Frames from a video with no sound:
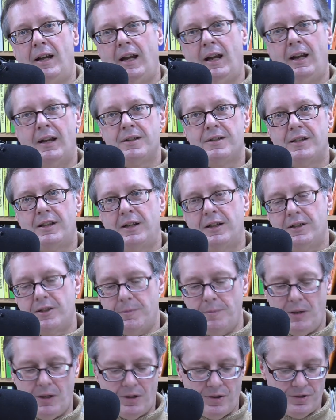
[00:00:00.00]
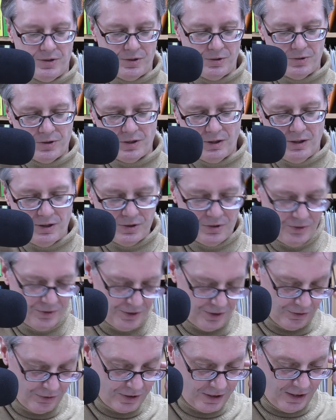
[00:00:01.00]
ASA is American Sociological
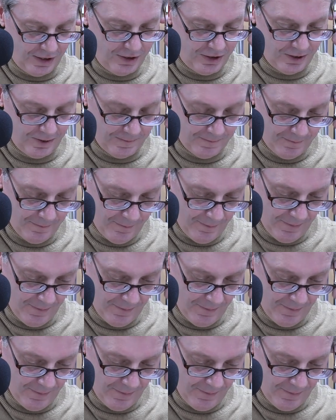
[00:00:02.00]
Association.